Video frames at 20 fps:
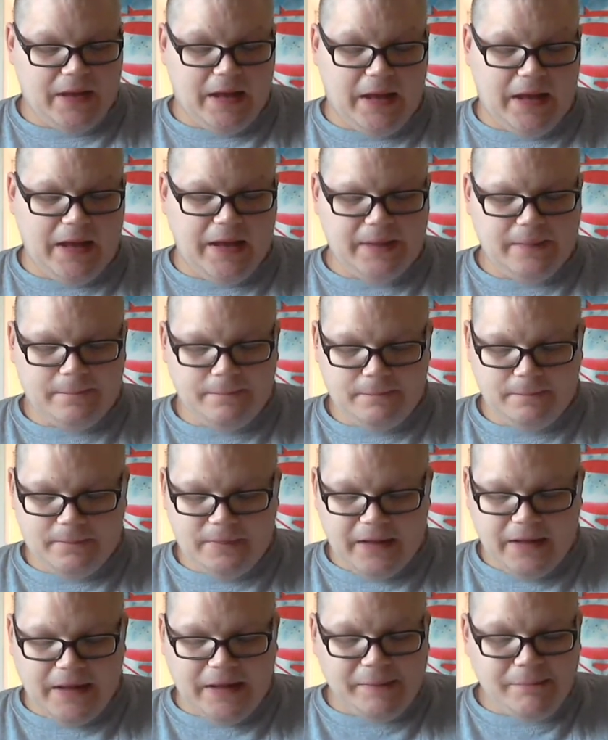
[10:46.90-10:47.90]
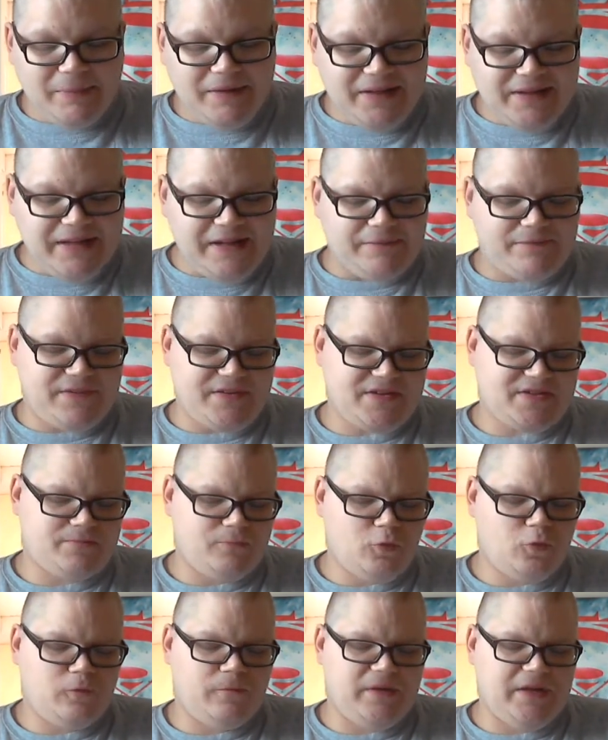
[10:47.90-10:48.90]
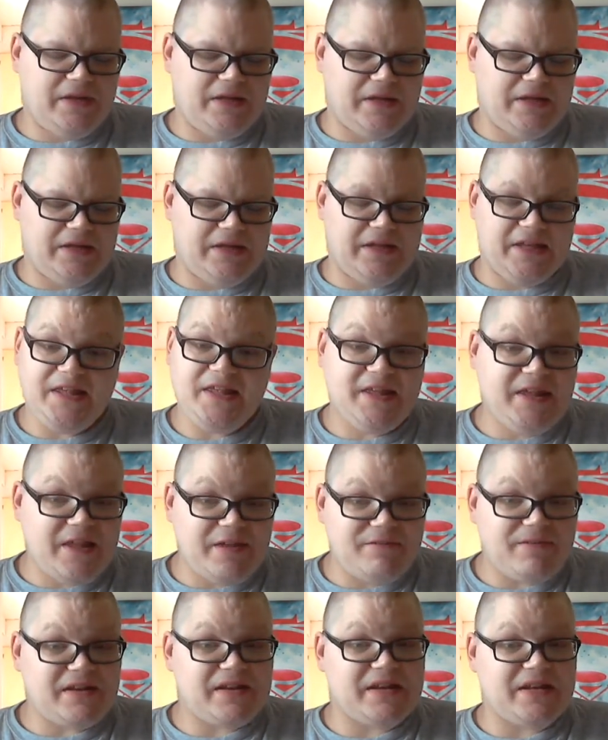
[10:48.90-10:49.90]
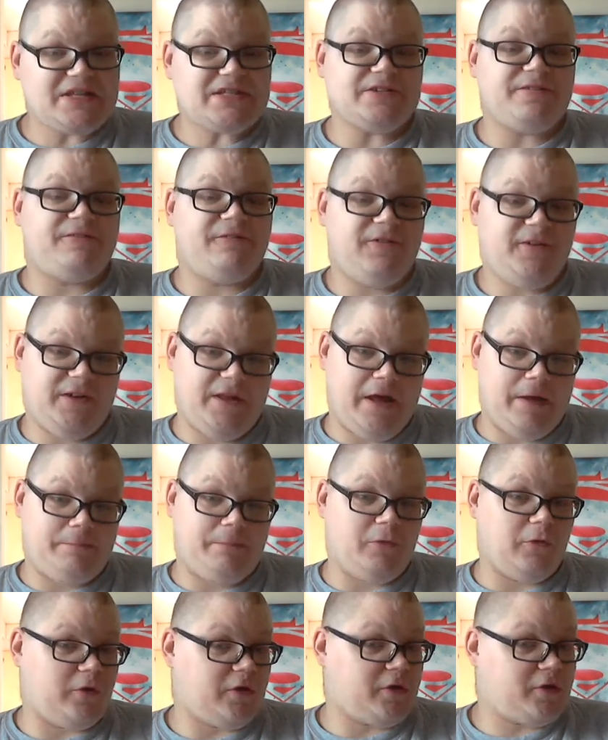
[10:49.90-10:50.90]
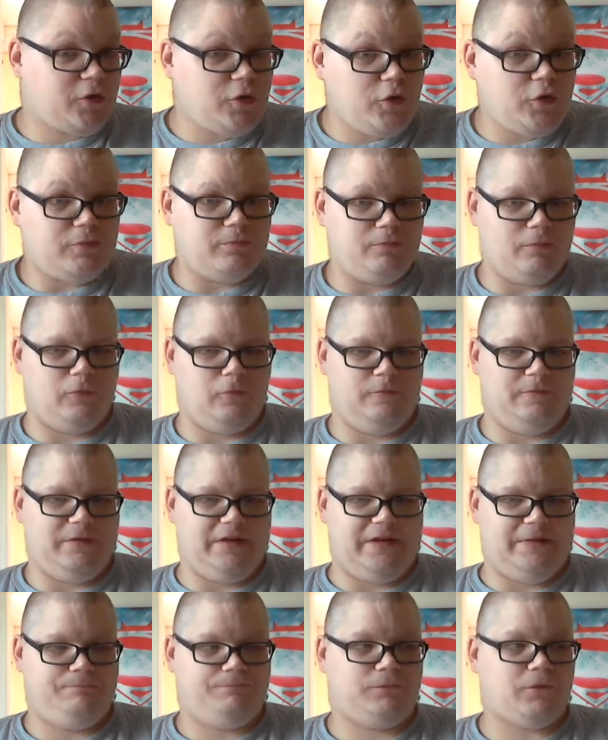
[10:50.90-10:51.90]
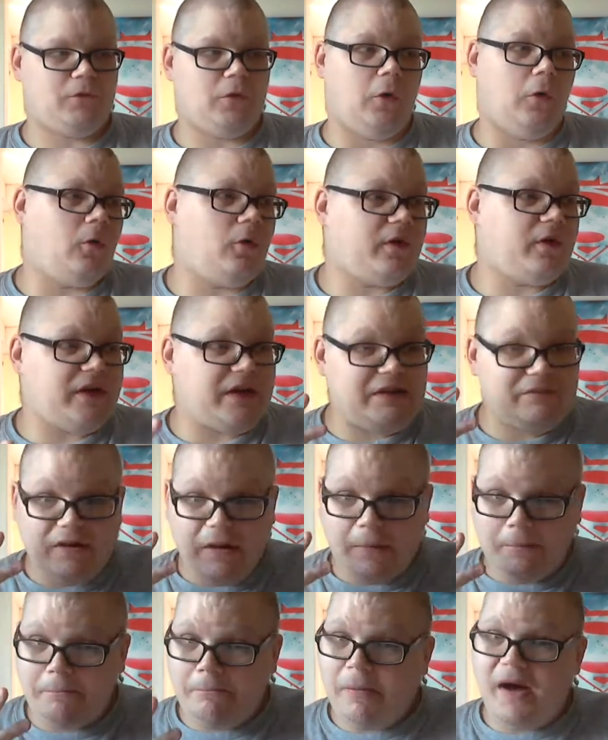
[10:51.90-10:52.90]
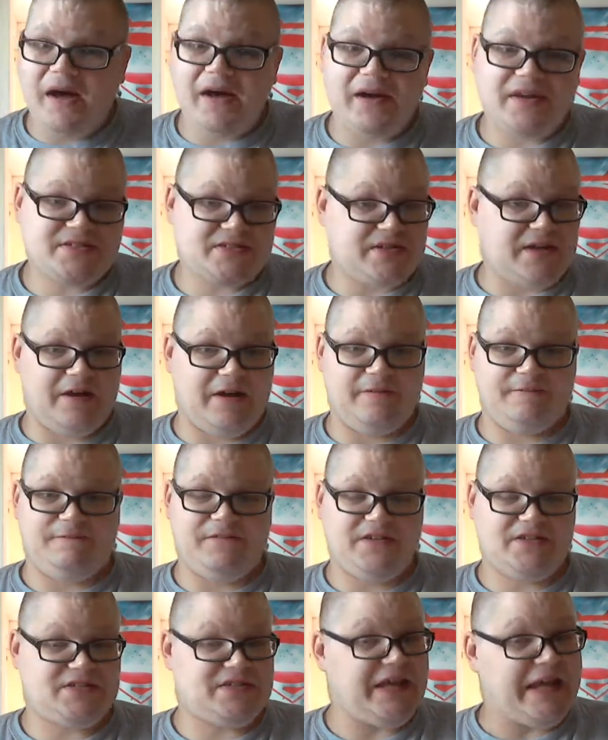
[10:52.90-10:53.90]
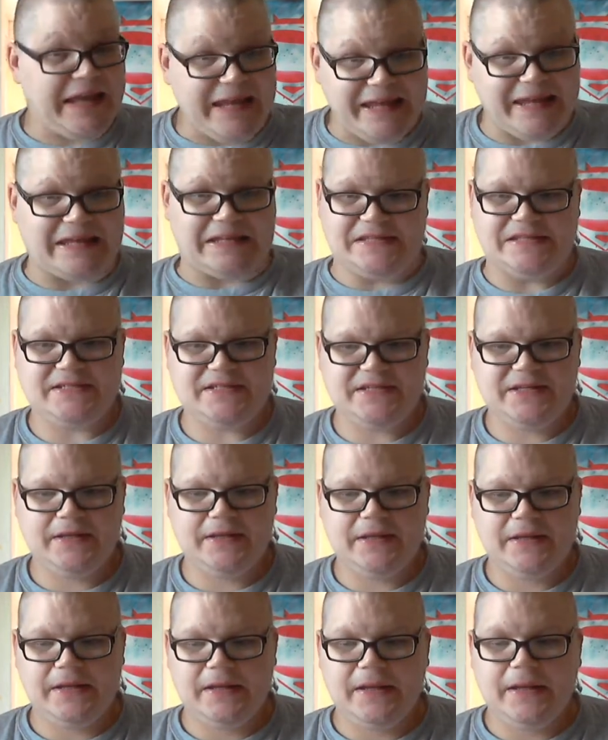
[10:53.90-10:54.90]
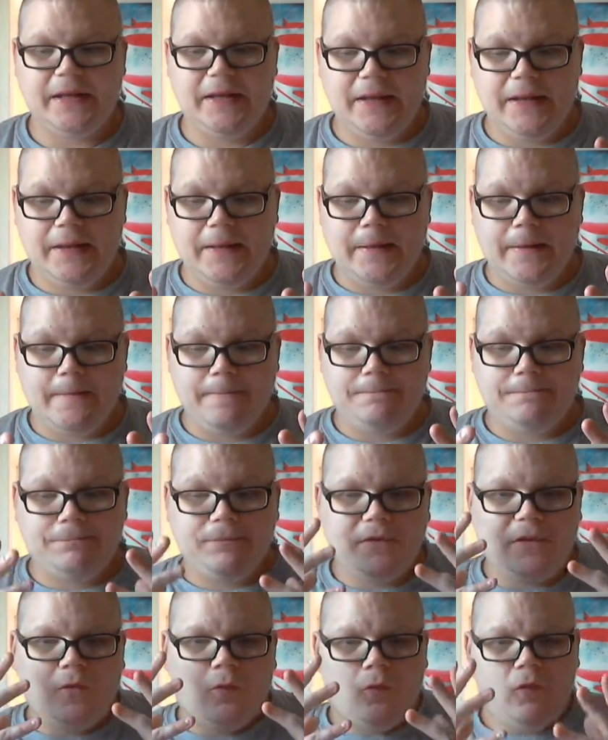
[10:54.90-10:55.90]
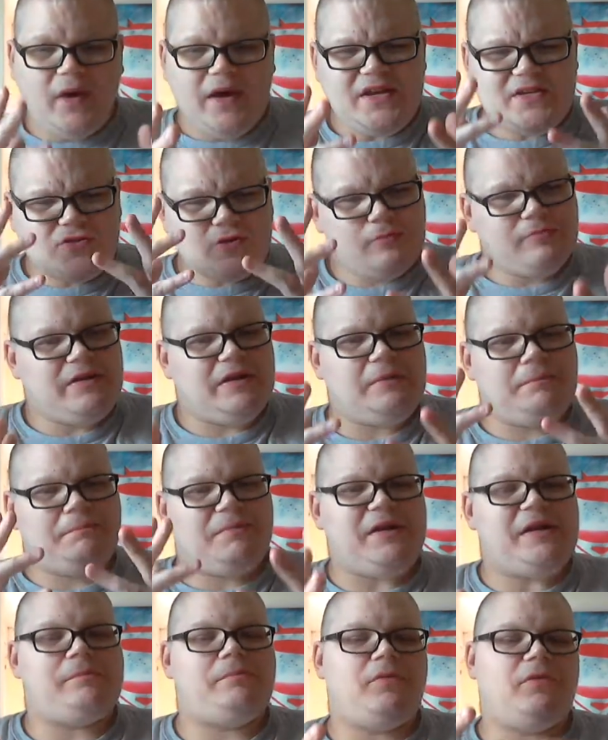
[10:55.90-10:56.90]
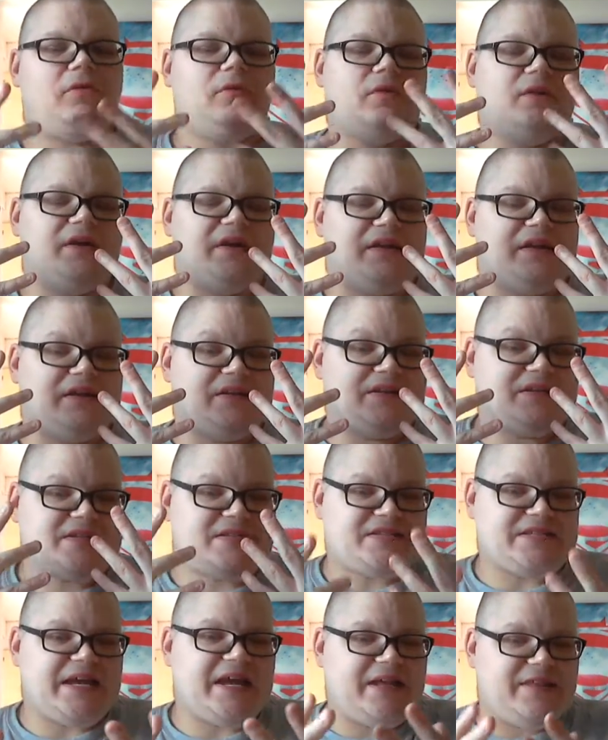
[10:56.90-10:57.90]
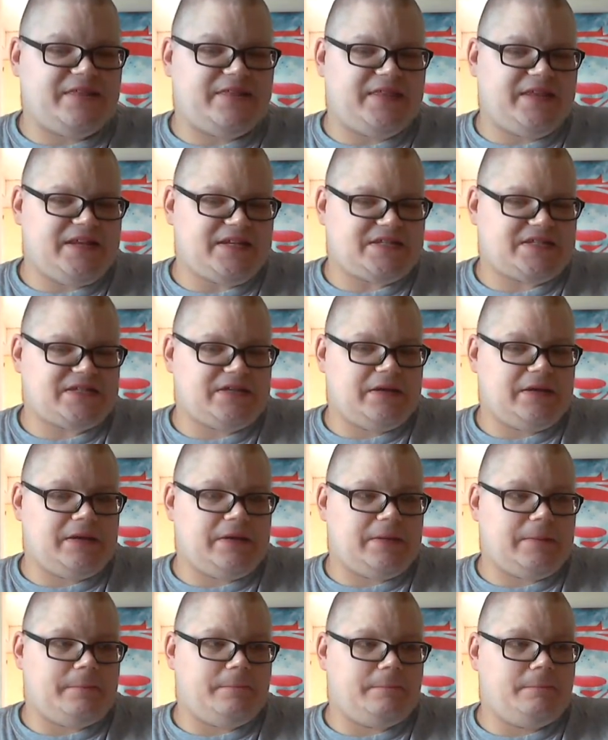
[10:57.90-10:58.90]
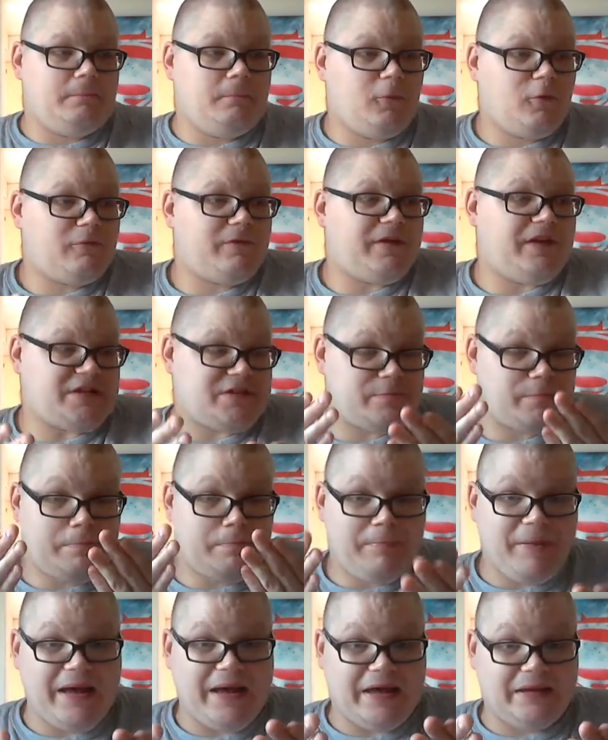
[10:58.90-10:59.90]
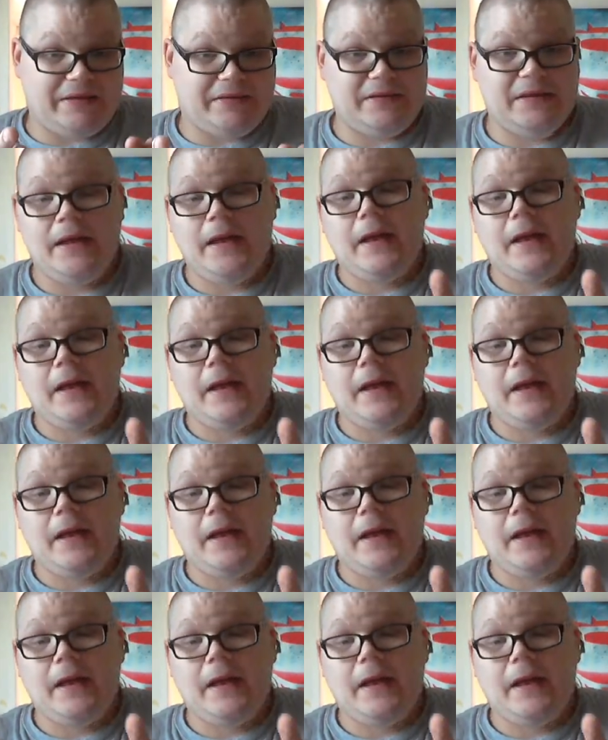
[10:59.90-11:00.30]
I I believe this movie, even it's a flop or a good movie or even a box office hit, why so many people say this movie is bad?